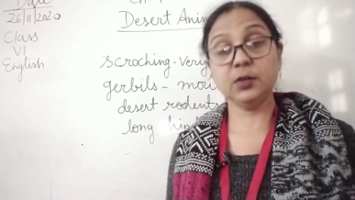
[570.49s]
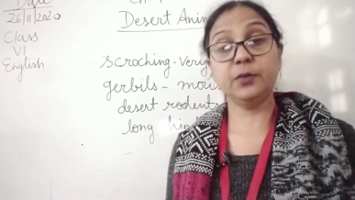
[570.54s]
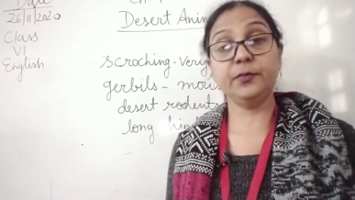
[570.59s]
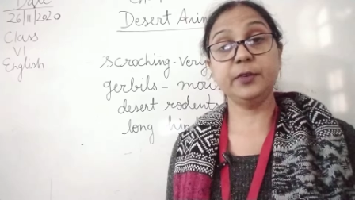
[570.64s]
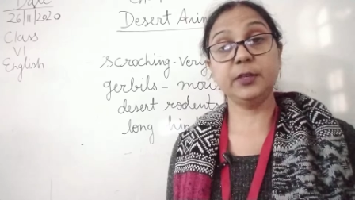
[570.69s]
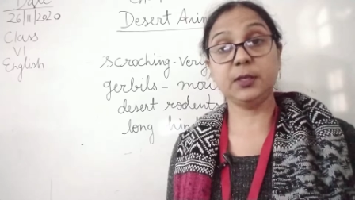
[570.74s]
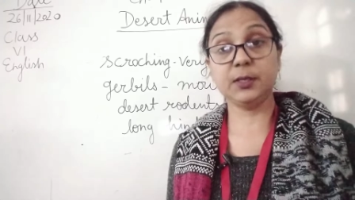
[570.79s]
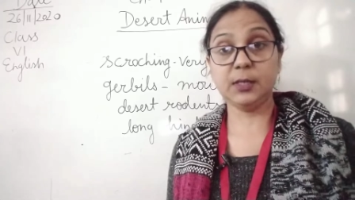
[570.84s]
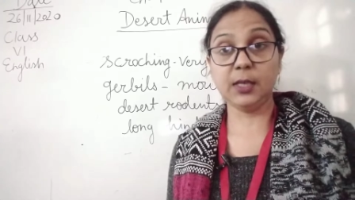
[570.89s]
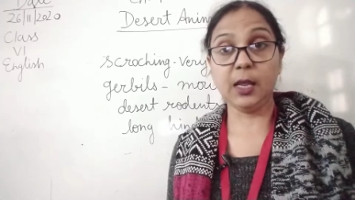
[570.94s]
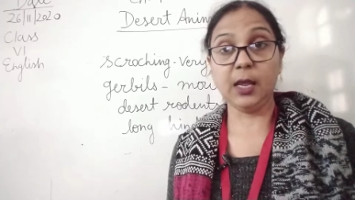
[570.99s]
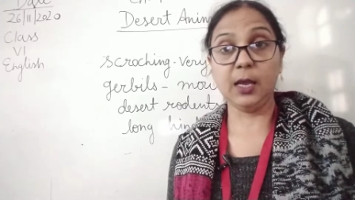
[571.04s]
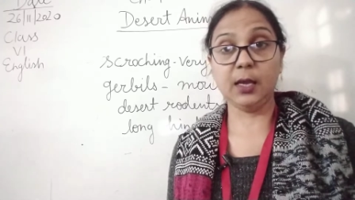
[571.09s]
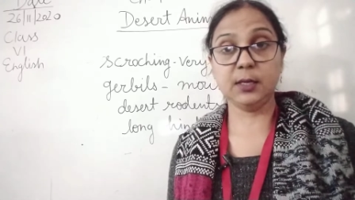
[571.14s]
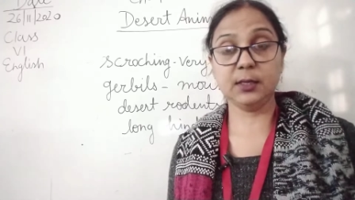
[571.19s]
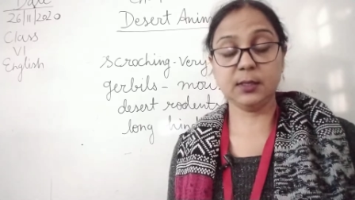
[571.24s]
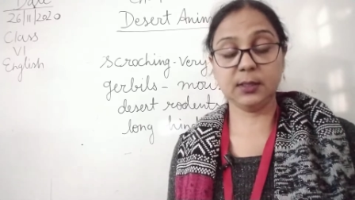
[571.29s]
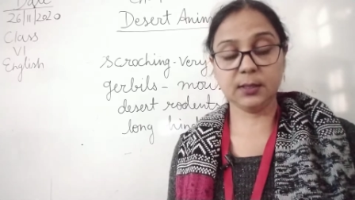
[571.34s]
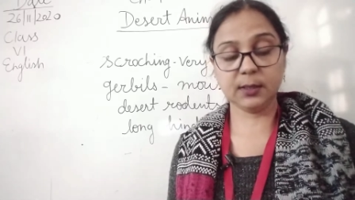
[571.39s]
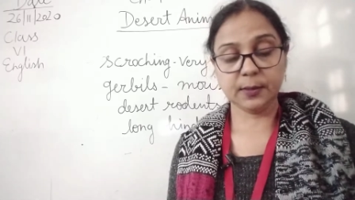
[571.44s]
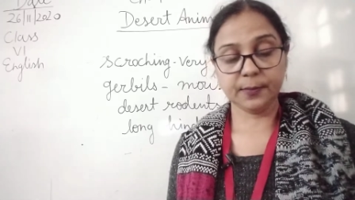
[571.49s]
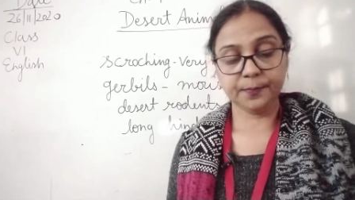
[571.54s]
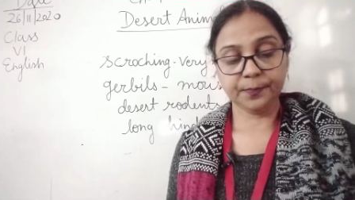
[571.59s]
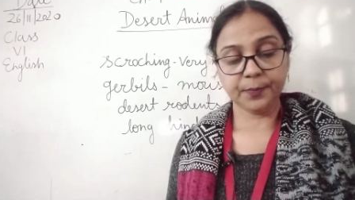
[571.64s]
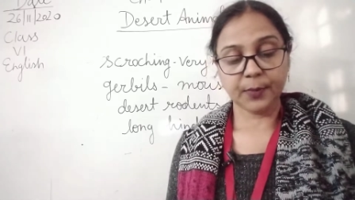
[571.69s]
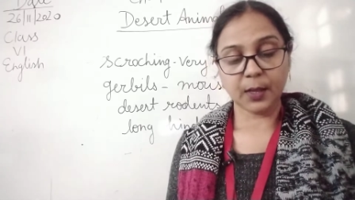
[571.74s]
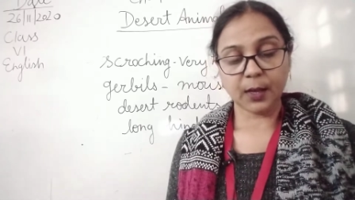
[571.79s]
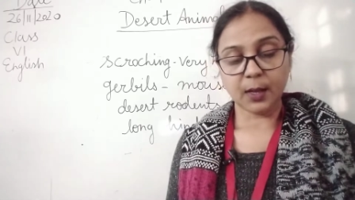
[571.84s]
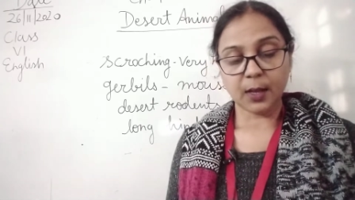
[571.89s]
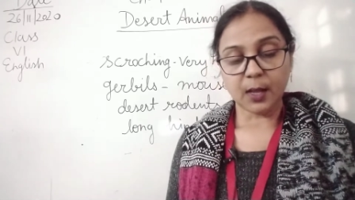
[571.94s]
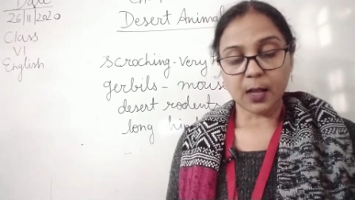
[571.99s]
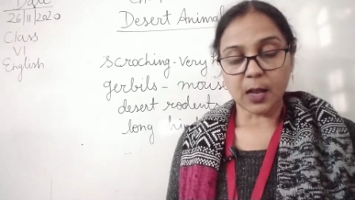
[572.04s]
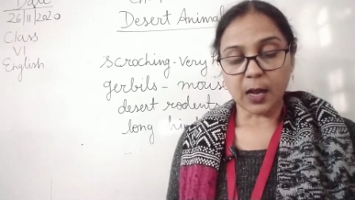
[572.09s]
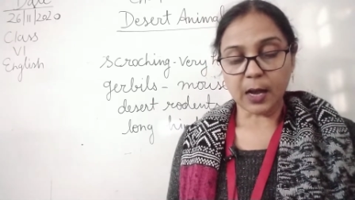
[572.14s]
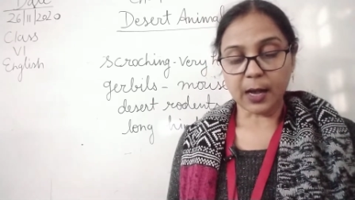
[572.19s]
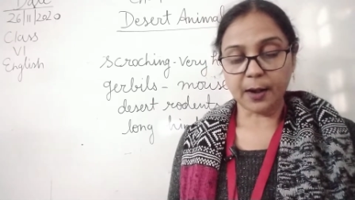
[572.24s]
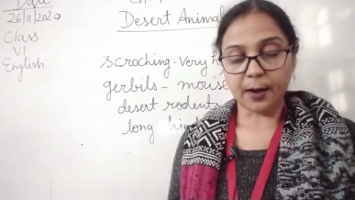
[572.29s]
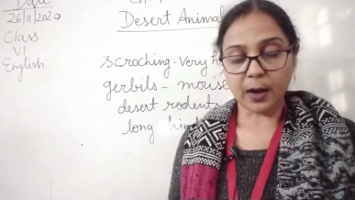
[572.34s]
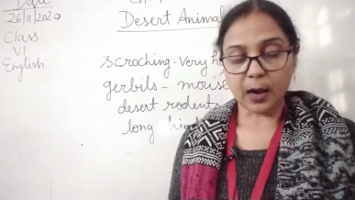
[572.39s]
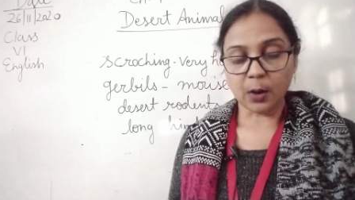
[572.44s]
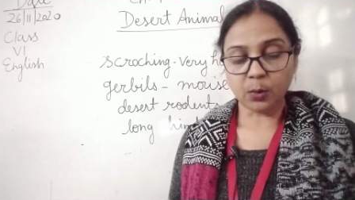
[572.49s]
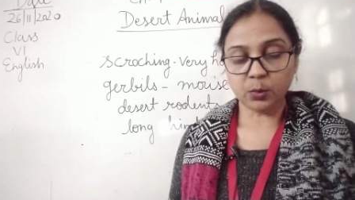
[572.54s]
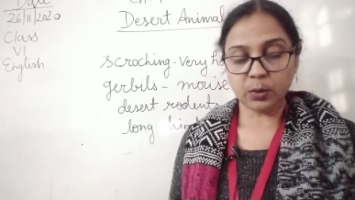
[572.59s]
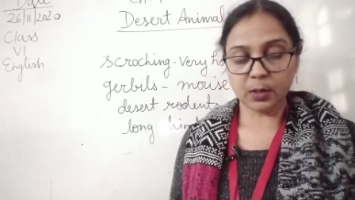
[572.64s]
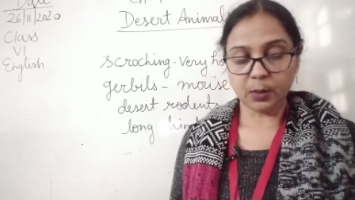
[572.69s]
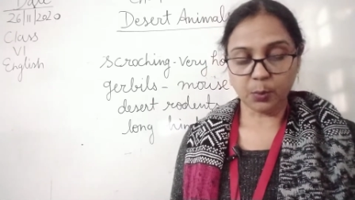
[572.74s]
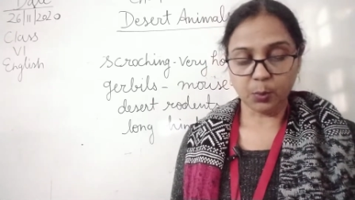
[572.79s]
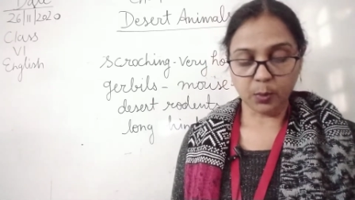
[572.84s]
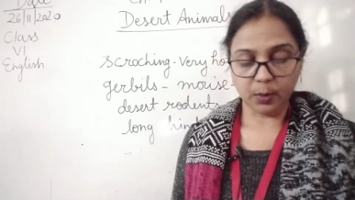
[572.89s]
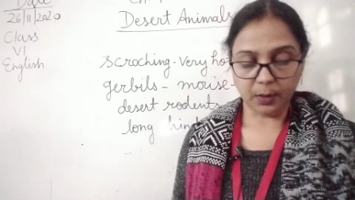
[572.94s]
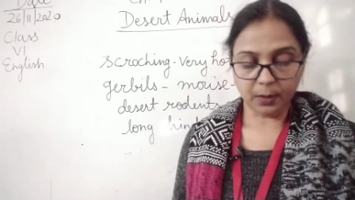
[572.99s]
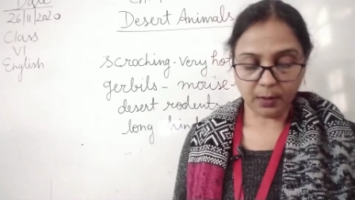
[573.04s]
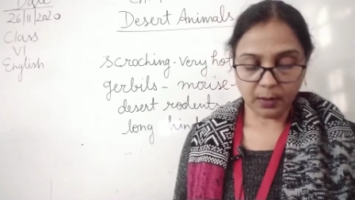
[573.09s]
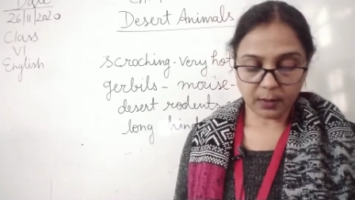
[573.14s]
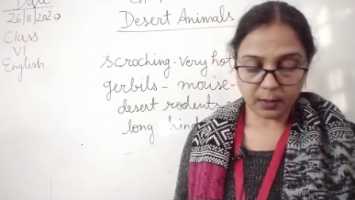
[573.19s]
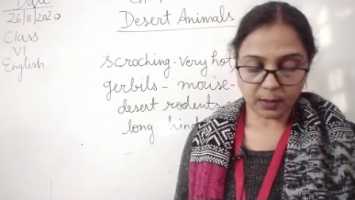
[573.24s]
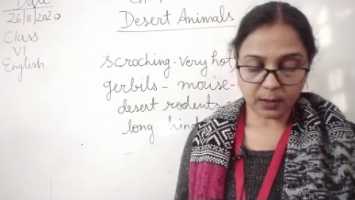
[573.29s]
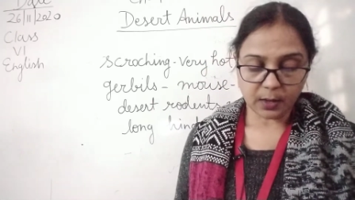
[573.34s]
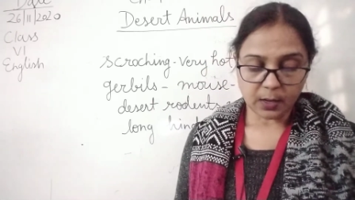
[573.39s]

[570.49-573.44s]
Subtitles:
of snakes around the world,